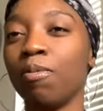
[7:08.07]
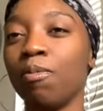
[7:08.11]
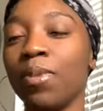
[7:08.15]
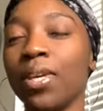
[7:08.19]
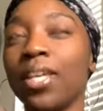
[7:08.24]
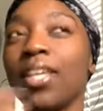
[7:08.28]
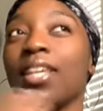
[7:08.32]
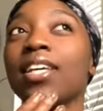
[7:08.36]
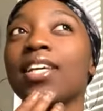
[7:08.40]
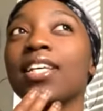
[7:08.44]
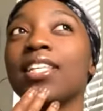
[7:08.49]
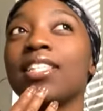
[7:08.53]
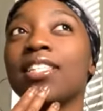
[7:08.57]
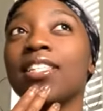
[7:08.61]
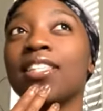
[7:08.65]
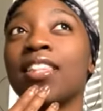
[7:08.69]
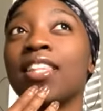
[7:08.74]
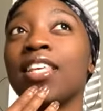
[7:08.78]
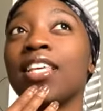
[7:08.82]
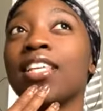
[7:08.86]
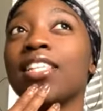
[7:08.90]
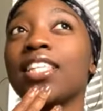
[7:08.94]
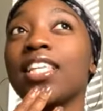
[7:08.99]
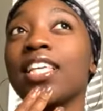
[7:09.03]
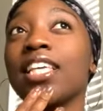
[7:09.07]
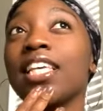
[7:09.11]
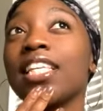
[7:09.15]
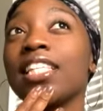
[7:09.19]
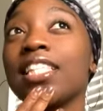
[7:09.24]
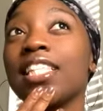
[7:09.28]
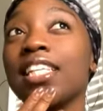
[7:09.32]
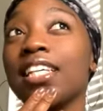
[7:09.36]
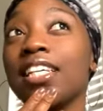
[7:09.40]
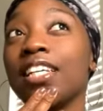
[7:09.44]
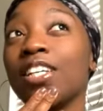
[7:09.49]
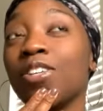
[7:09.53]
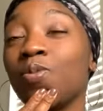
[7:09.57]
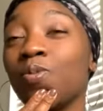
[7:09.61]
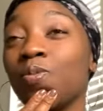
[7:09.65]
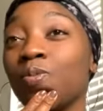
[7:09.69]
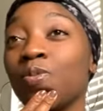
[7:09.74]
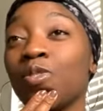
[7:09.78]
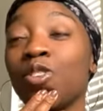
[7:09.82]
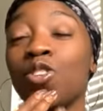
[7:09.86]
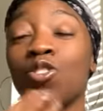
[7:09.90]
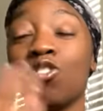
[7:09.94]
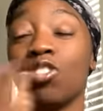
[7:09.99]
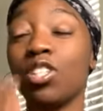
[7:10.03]
Because
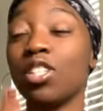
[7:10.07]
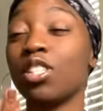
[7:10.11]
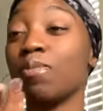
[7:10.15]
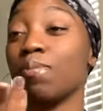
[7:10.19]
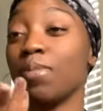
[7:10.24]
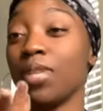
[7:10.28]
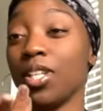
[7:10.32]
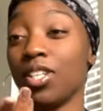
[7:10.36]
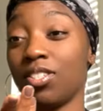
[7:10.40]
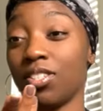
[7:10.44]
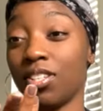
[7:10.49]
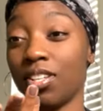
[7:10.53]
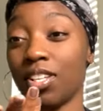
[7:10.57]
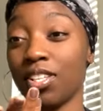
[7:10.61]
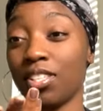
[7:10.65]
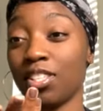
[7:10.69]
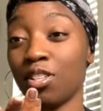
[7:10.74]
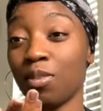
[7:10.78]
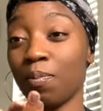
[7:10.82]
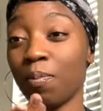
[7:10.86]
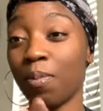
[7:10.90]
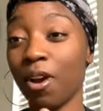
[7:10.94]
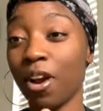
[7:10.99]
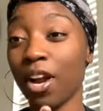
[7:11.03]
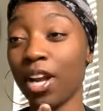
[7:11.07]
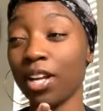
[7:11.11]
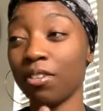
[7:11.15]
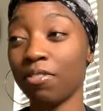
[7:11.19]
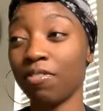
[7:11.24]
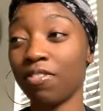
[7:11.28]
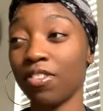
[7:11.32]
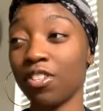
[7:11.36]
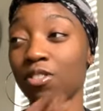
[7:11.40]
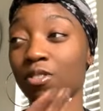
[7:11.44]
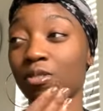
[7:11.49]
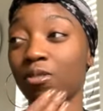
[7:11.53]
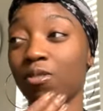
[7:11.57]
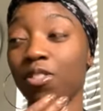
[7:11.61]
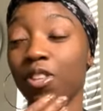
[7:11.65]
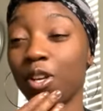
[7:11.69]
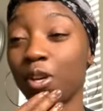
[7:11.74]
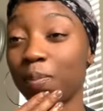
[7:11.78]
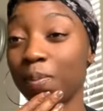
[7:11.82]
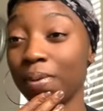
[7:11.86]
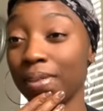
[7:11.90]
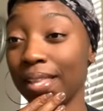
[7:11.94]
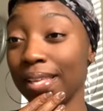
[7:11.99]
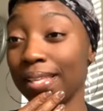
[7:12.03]
you just mentioned this is a part of physical
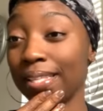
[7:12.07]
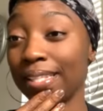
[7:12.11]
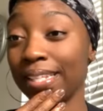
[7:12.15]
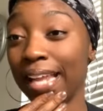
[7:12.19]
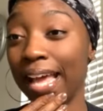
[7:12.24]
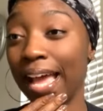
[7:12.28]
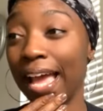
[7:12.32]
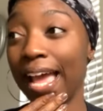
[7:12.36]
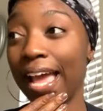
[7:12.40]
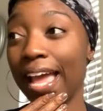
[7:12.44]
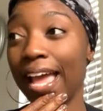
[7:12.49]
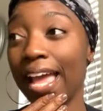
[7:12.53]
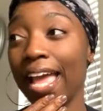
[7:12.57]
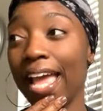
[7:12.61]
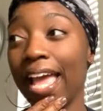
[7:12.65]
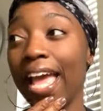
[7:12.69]
therapy that's not